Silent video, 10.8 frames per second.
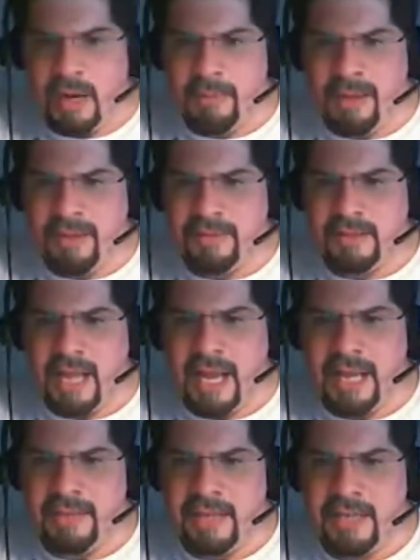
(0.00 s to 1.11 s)
what about the
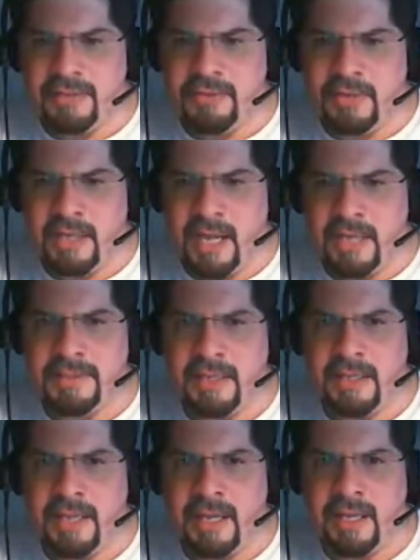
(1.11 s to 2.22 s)
die, the extra dice
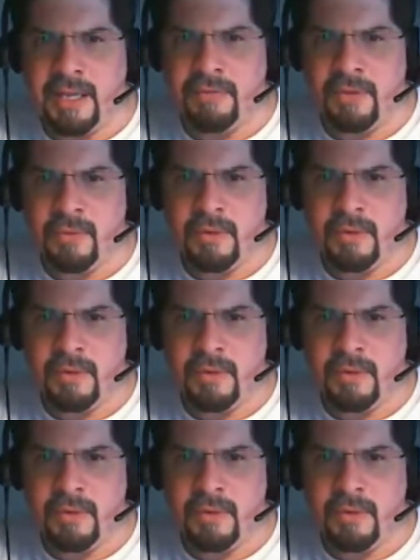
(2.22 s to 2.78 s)
that the guy gave you?